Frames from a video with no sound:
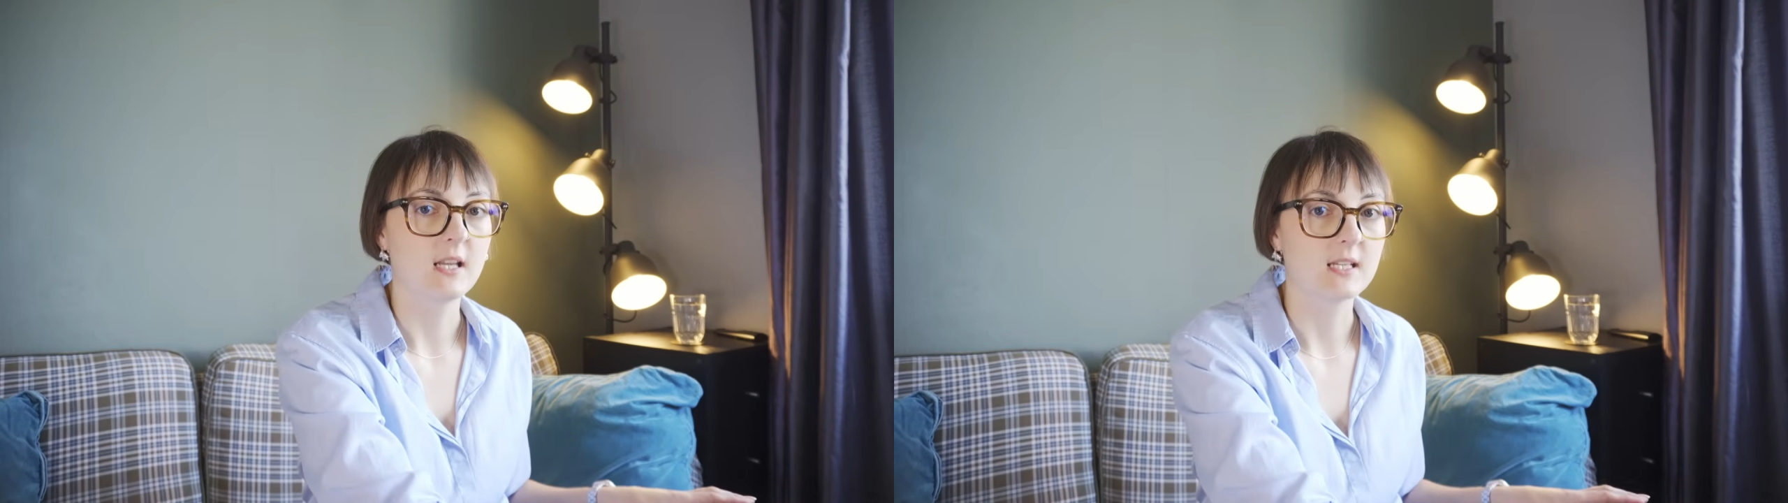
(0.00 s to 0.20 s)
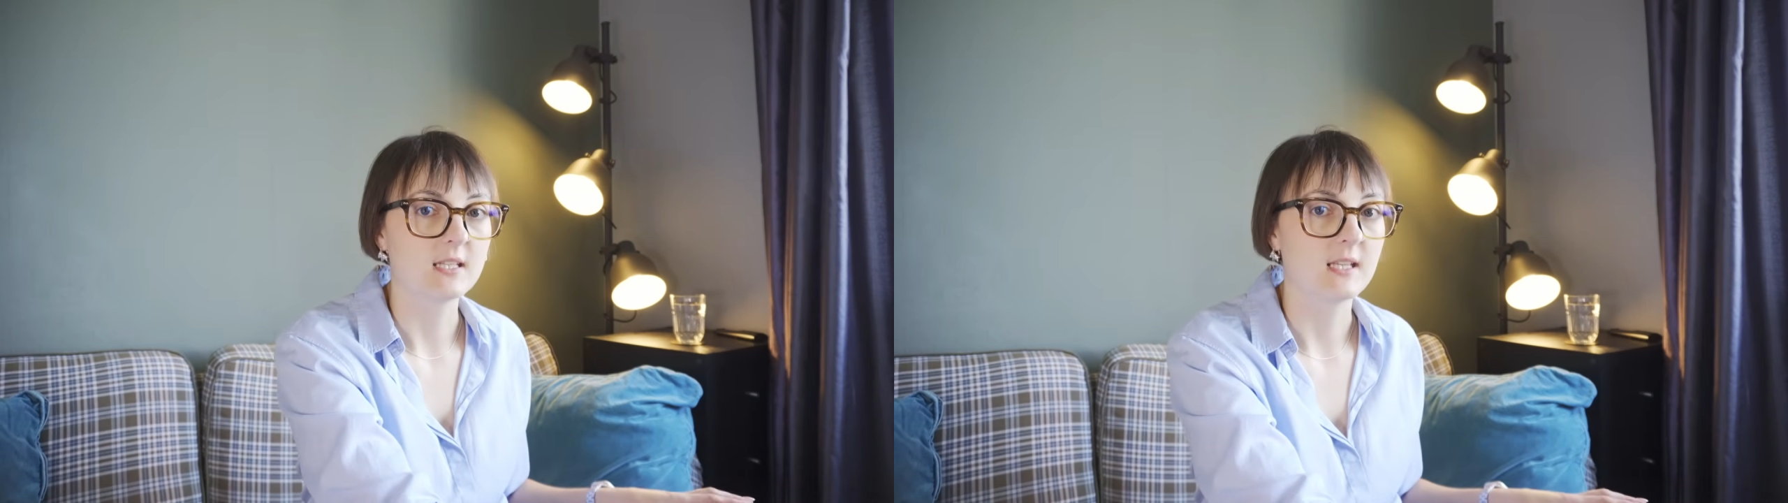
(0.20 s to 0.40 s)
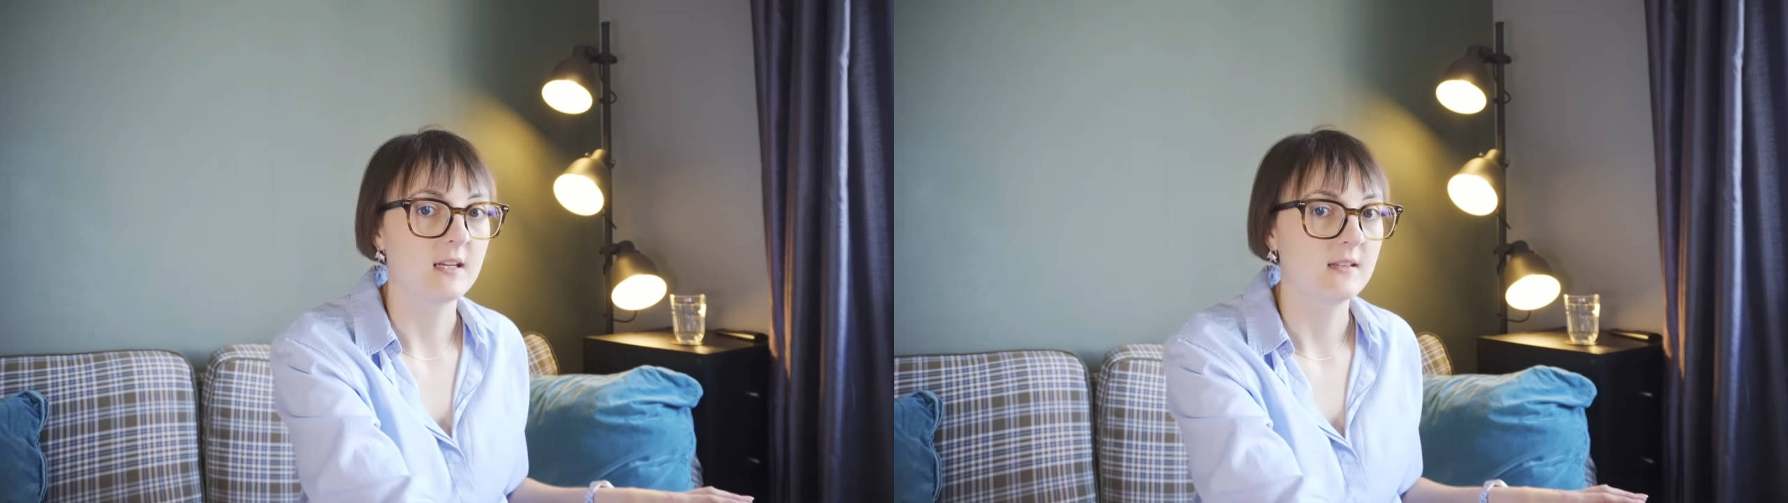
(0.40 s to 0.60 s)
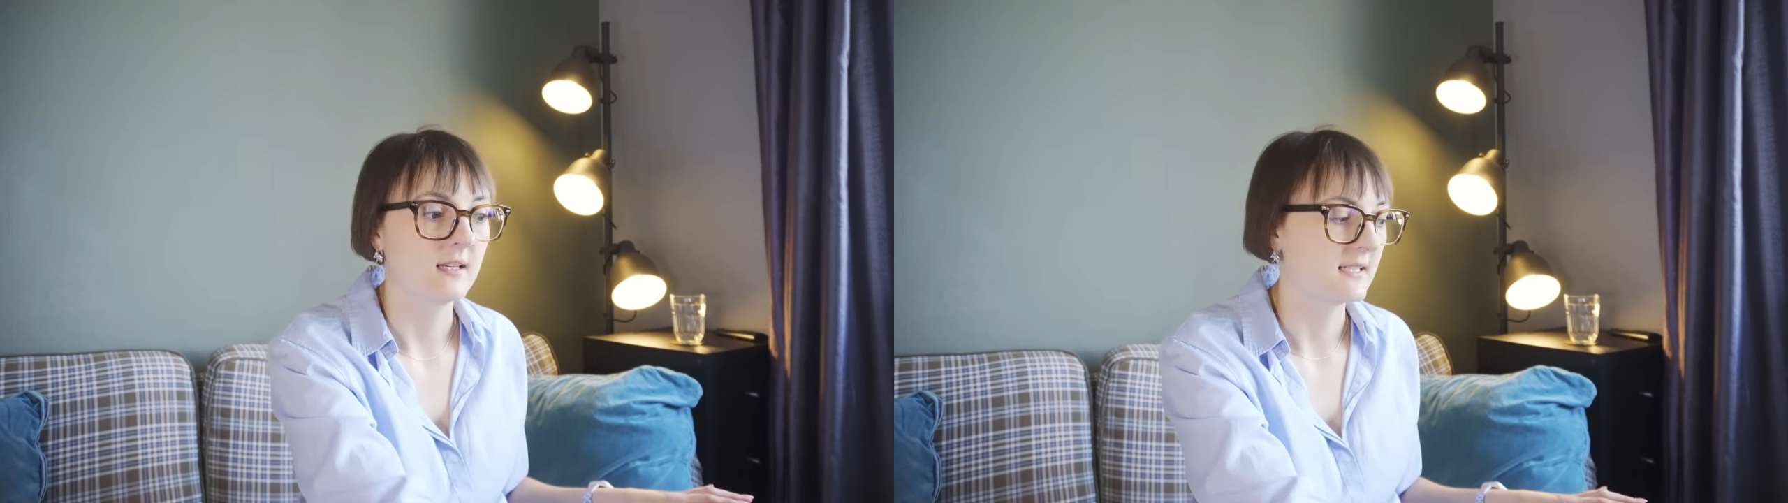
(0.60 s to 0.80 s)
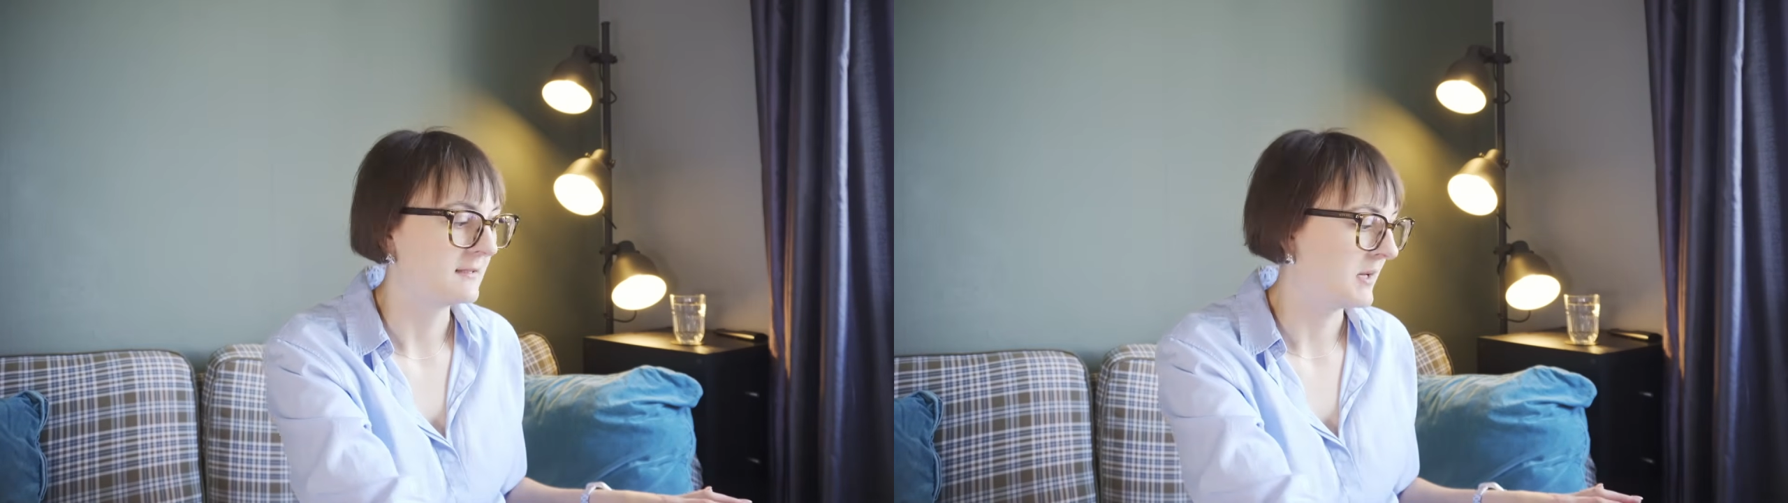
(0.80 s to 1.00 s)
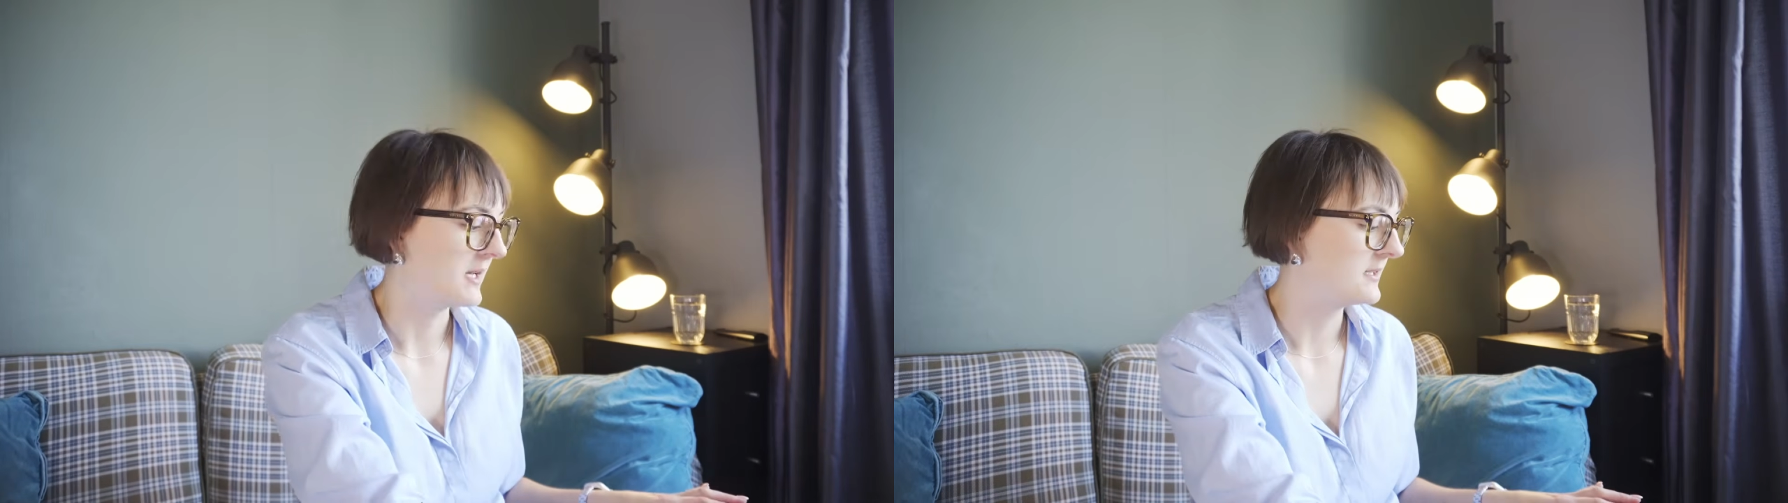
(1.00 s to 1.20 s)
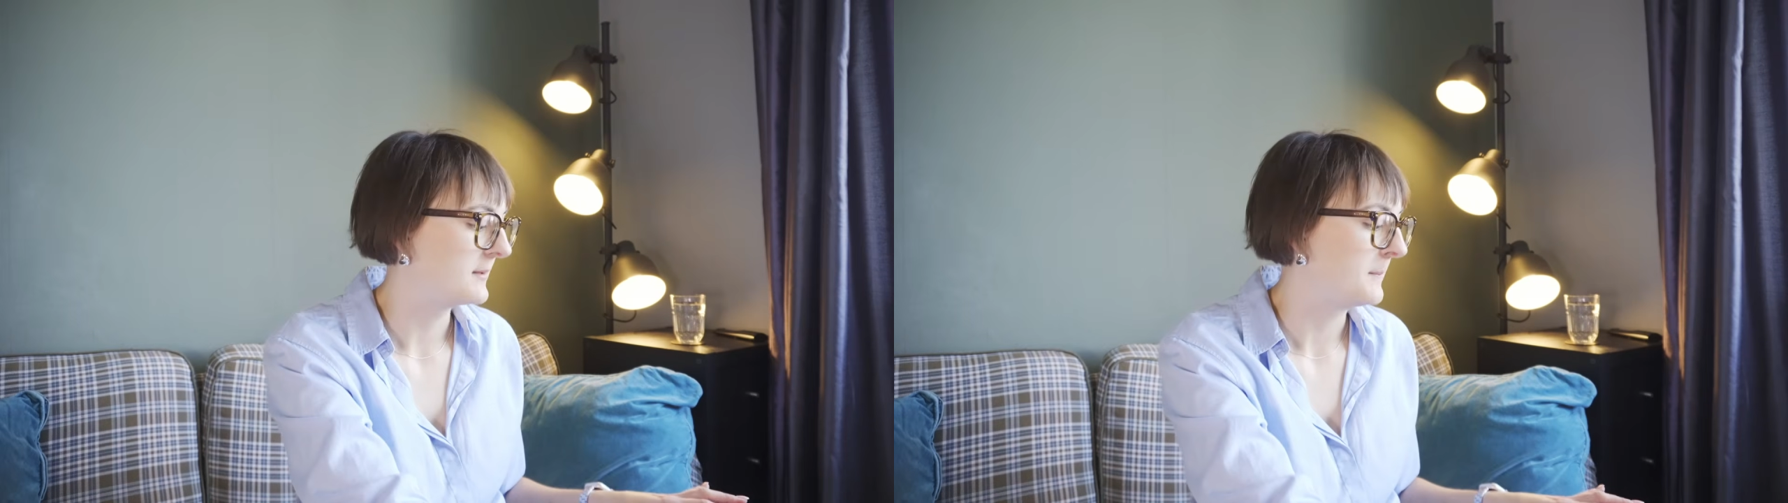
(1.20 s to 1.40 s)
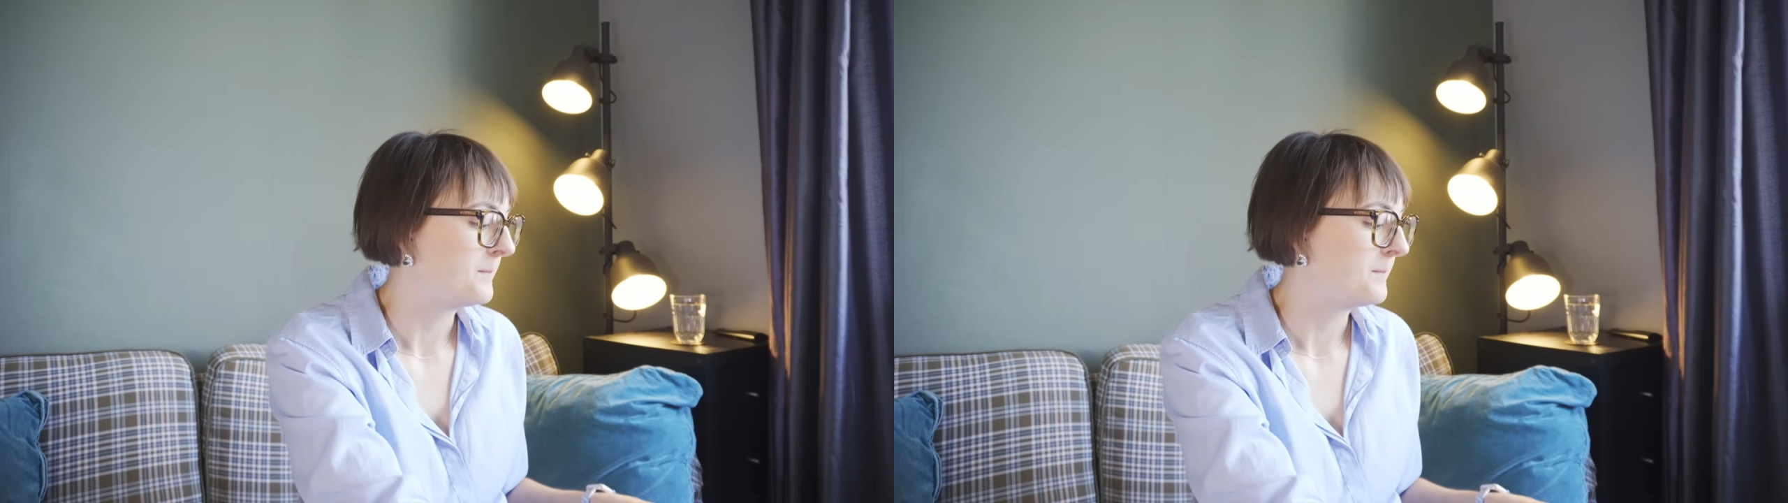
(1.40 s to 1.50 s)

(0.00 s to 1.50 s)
like that aspect.